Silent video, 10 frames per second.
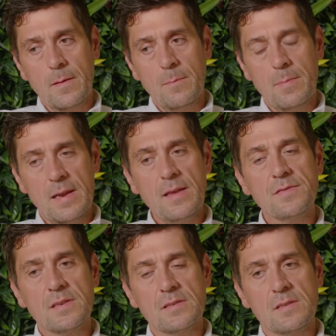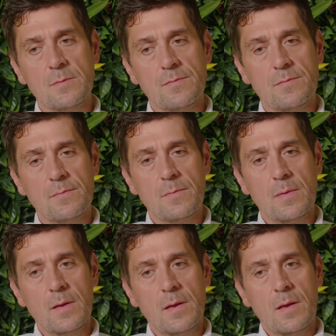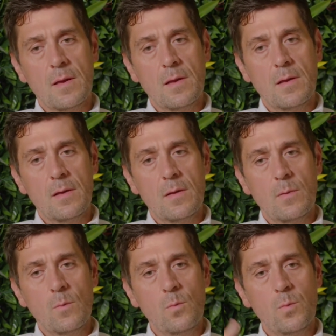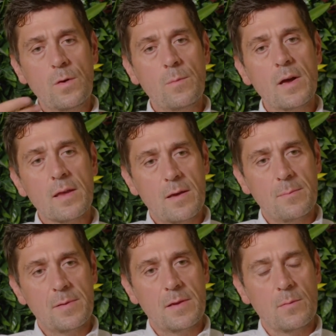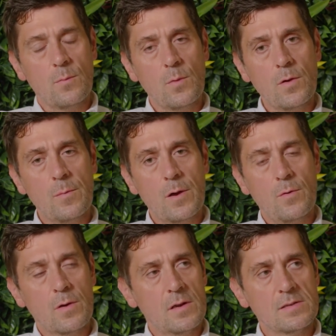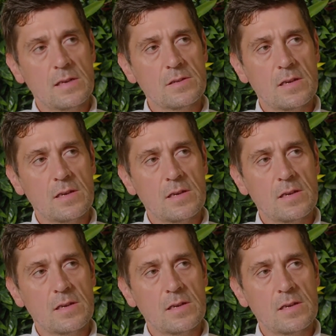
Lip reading: belief system of, will my company, will my organisation